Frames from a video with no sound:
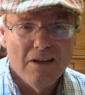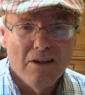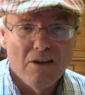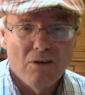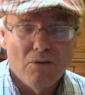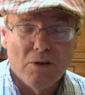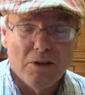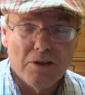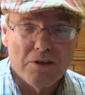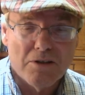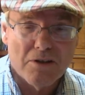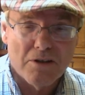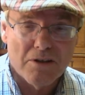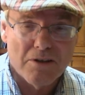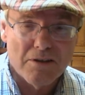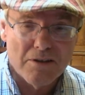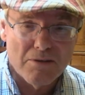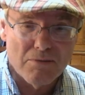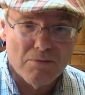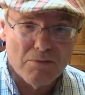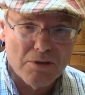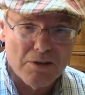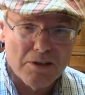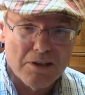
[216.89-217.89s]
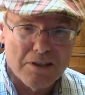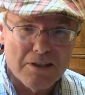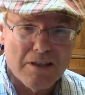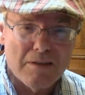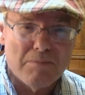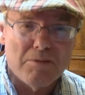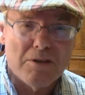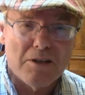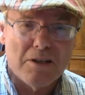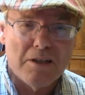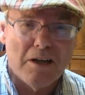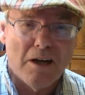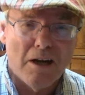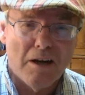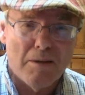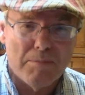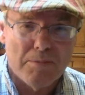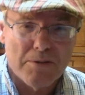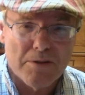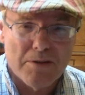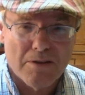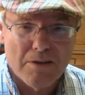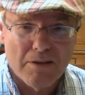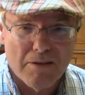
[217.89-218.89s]
which really seems the
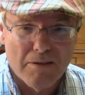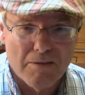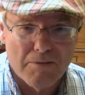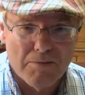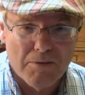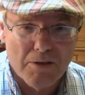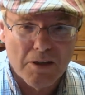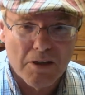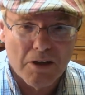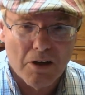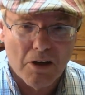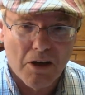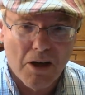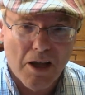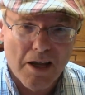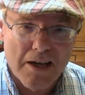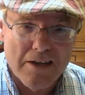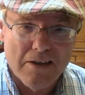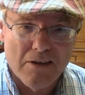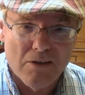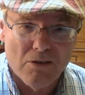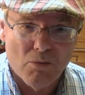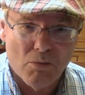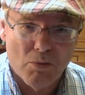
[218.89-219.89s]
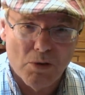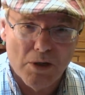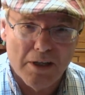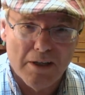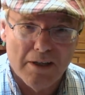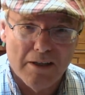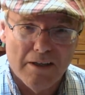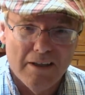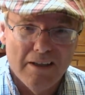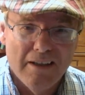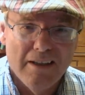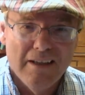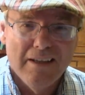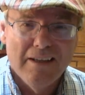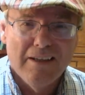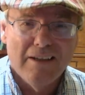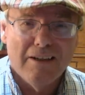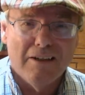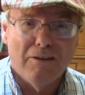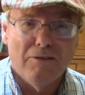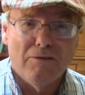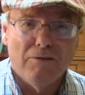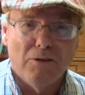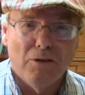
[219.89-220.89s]
opposite of an enlightened way
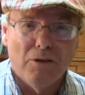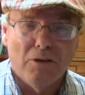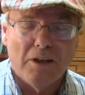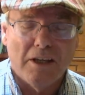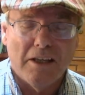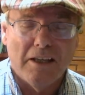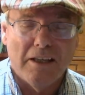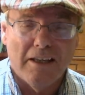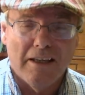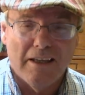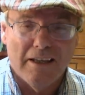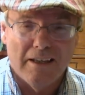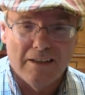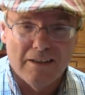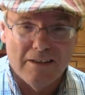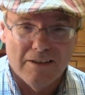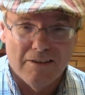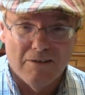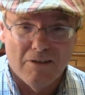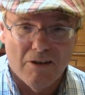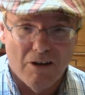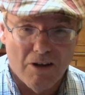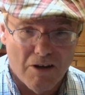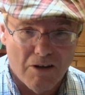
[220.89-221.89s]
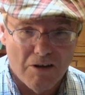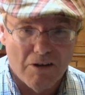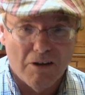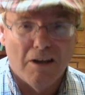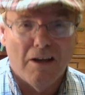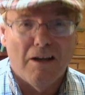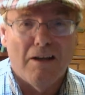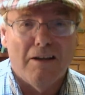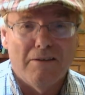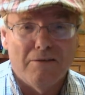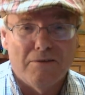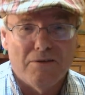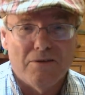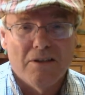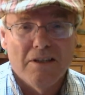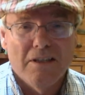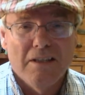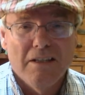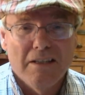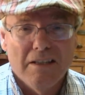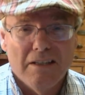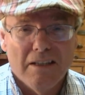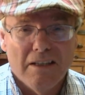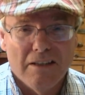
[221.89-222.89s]
of looking at our lives
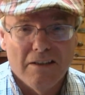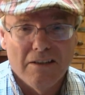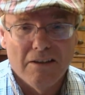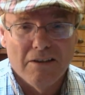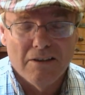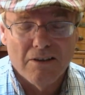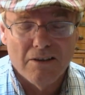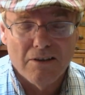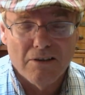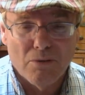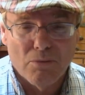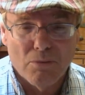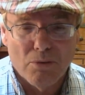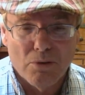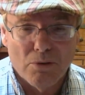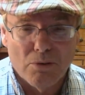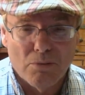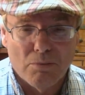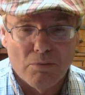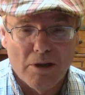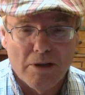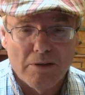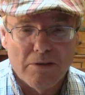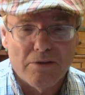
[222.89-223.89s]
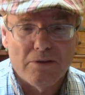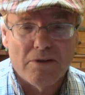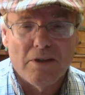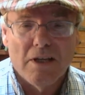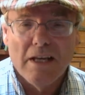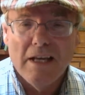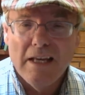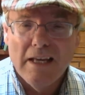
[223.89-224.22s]
and the world around us.